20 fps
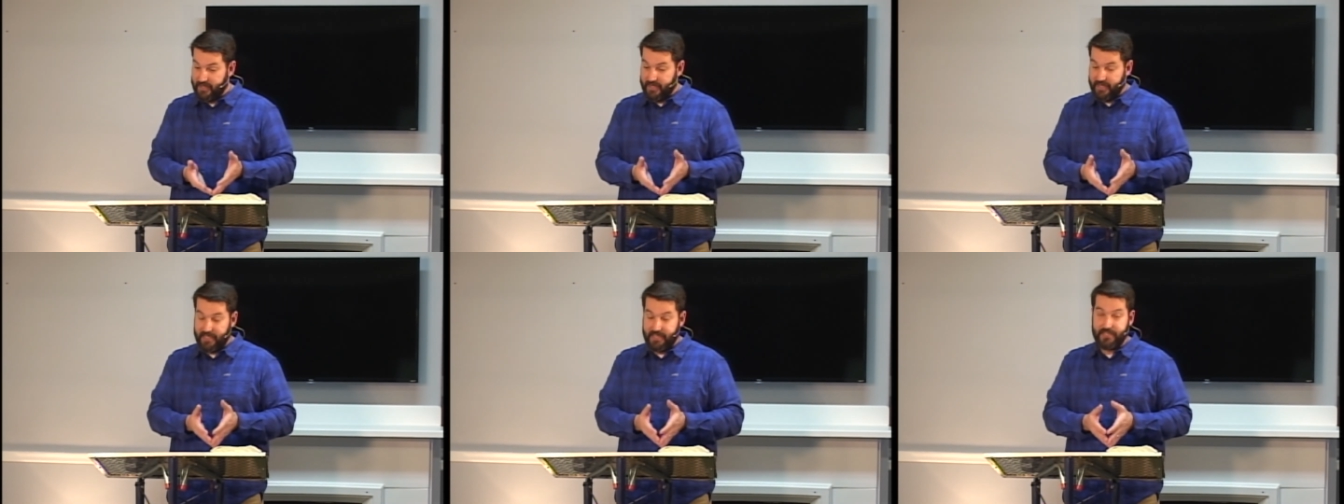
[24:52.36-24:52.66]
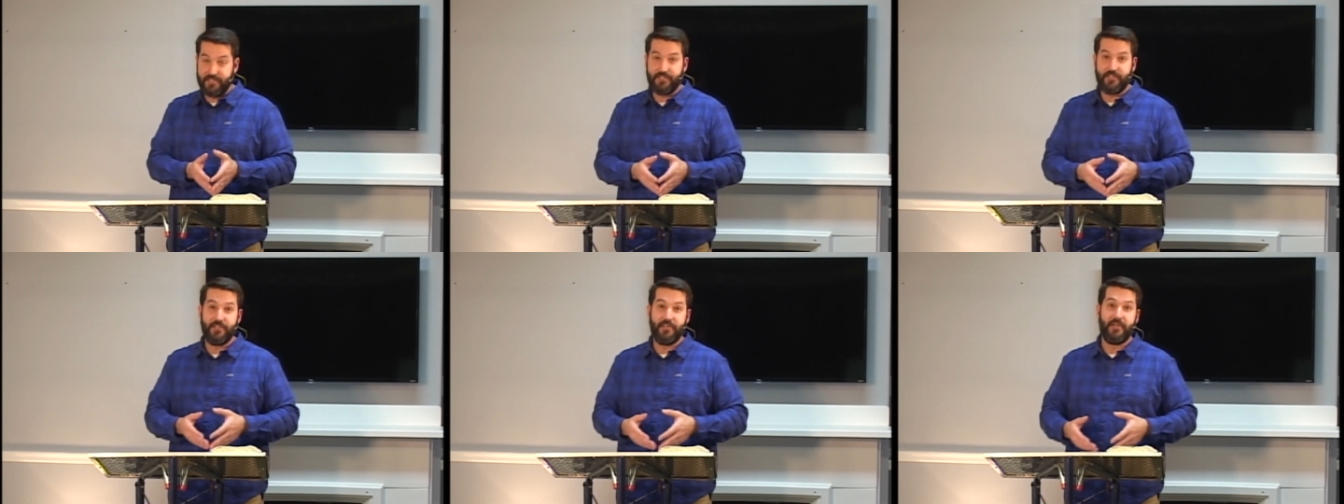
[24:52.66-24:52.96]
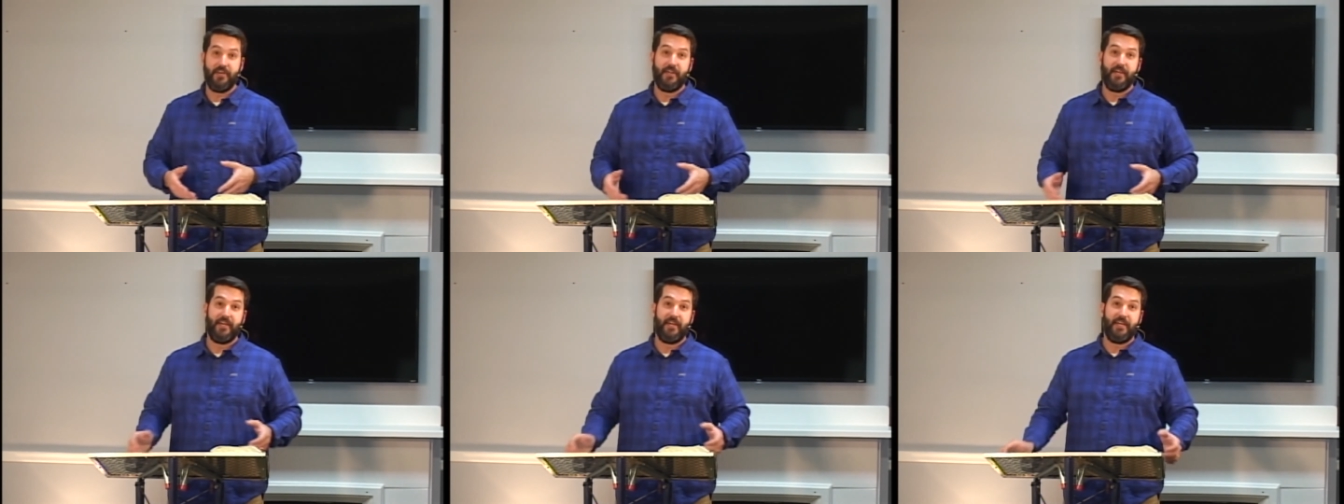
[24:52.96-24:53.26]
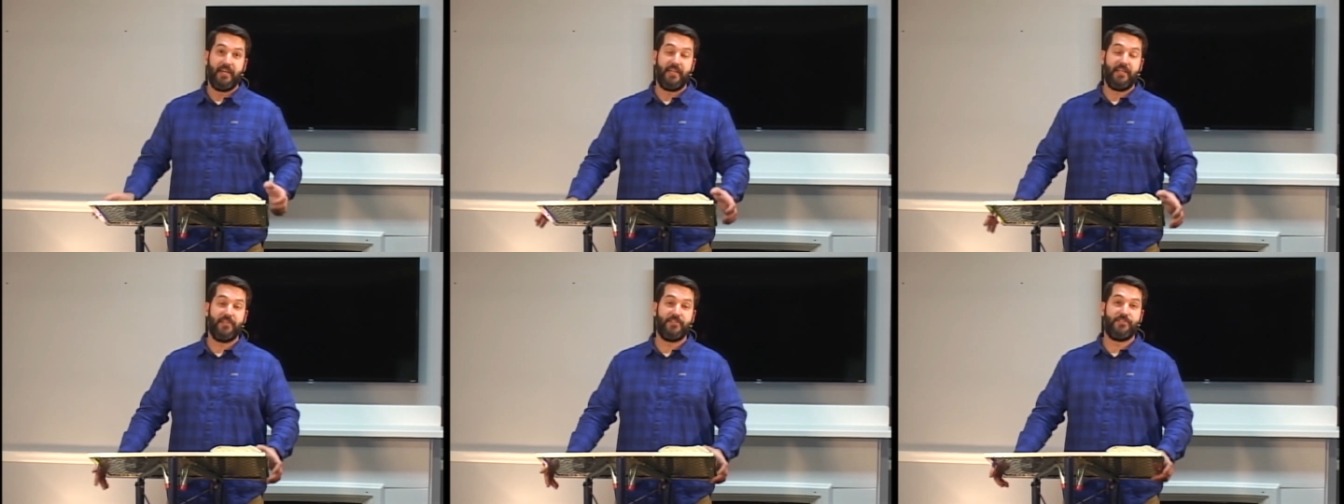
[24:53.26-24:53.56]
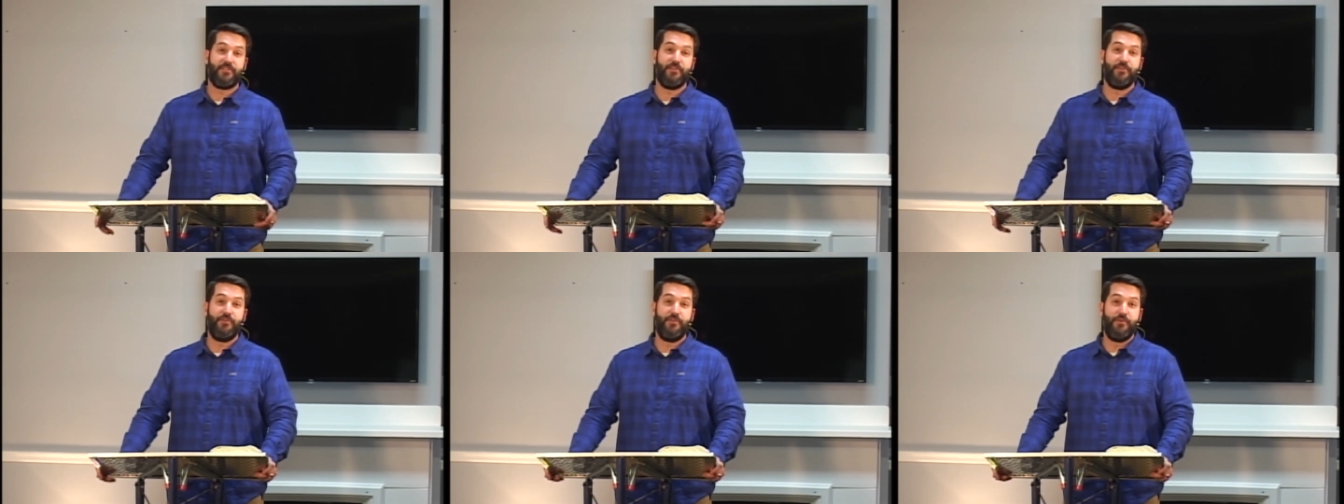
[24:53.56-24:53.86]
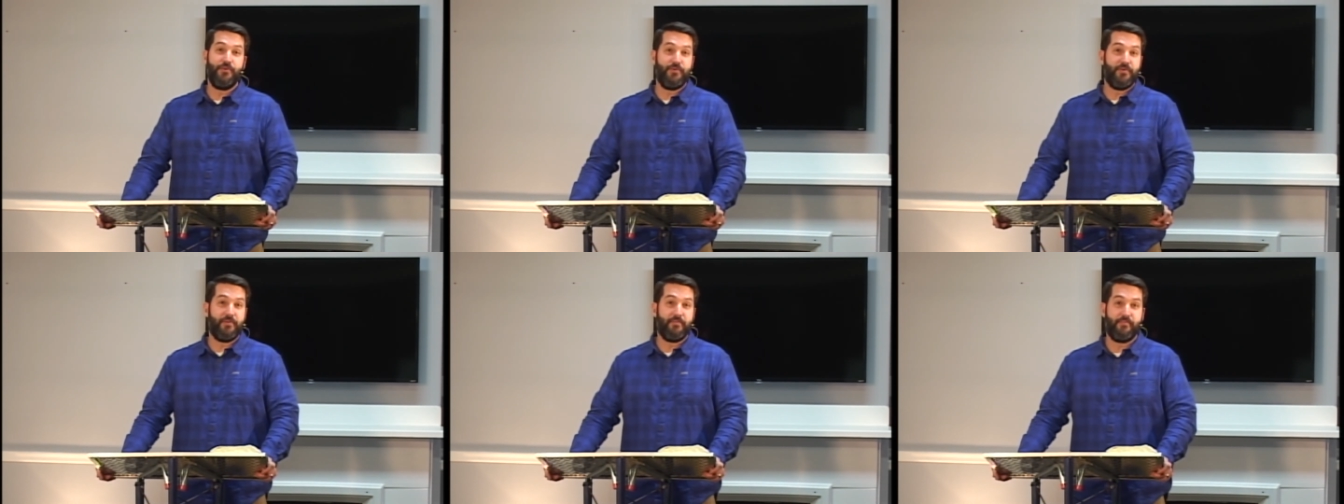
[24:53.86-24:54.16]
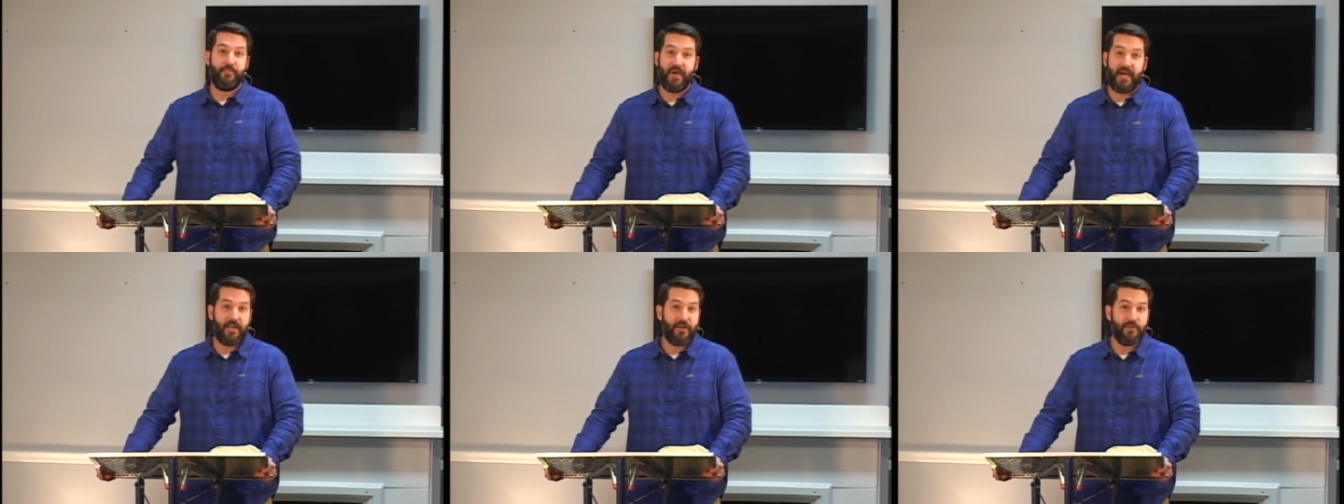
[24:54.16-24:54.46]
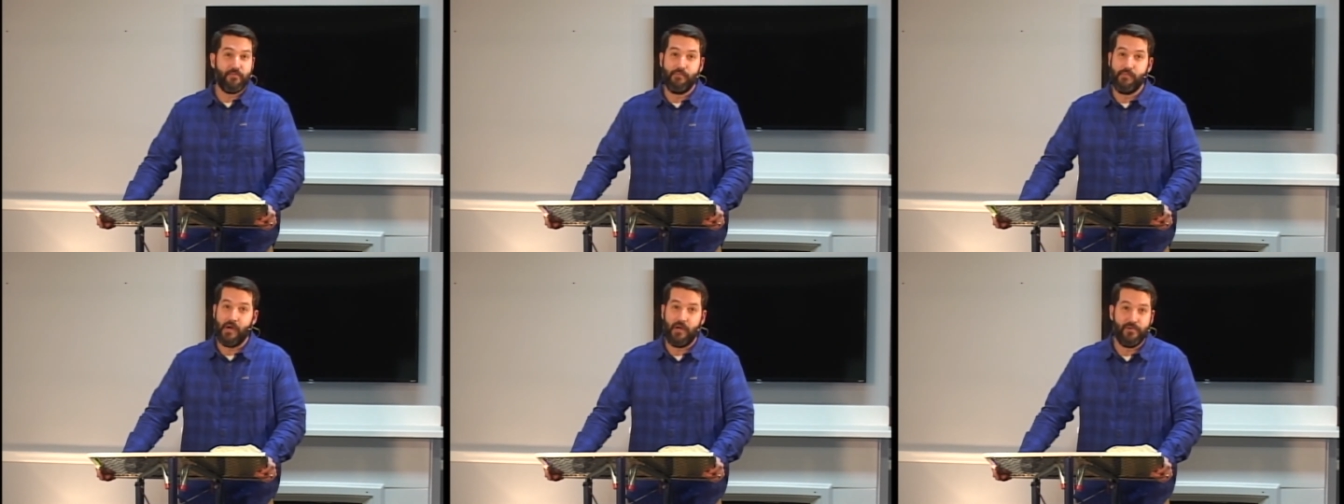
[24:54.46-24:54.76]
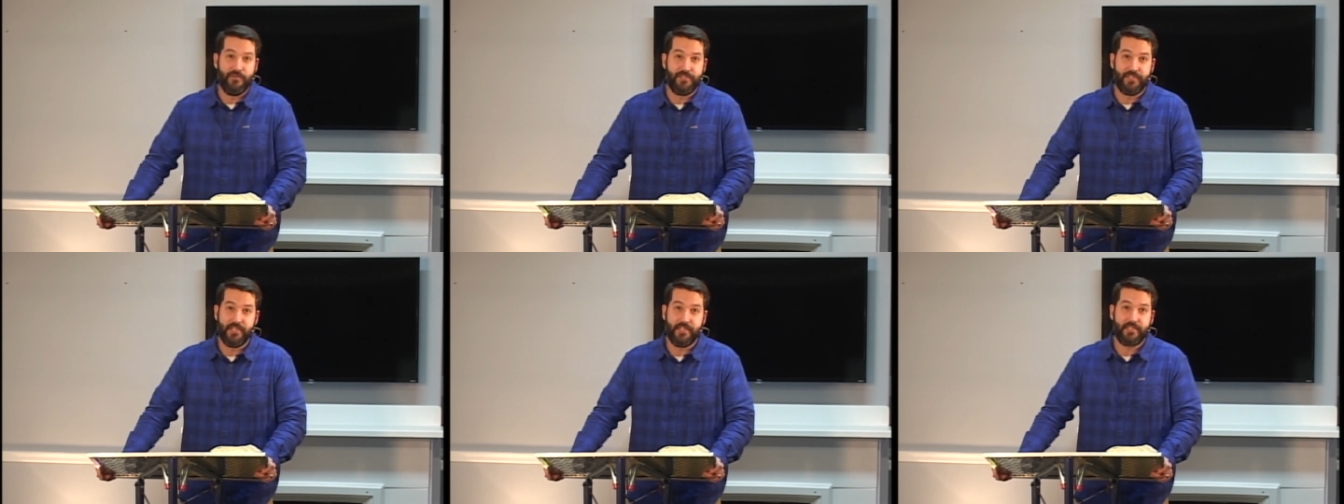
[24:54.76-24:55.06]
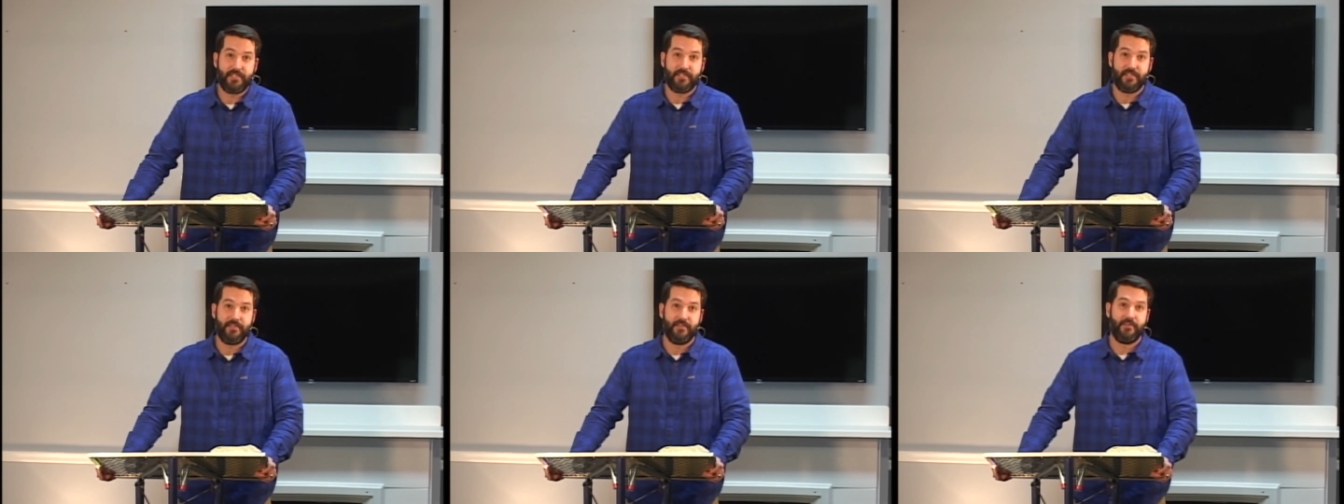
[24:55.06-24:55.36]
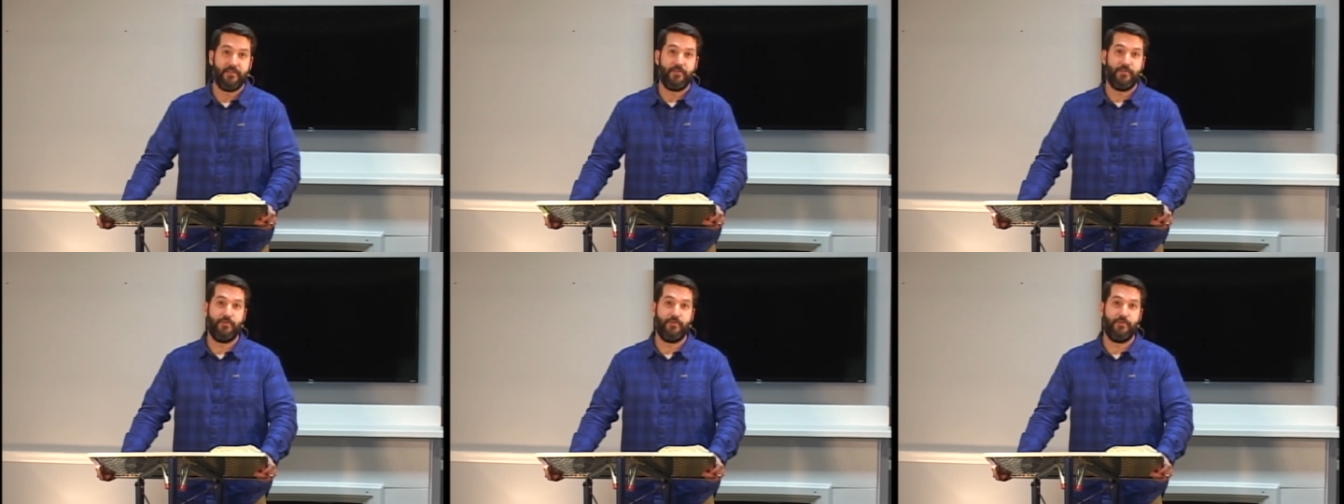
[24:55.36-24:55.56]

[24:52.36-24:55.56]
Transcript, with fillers: He is the, he is the new and better Moses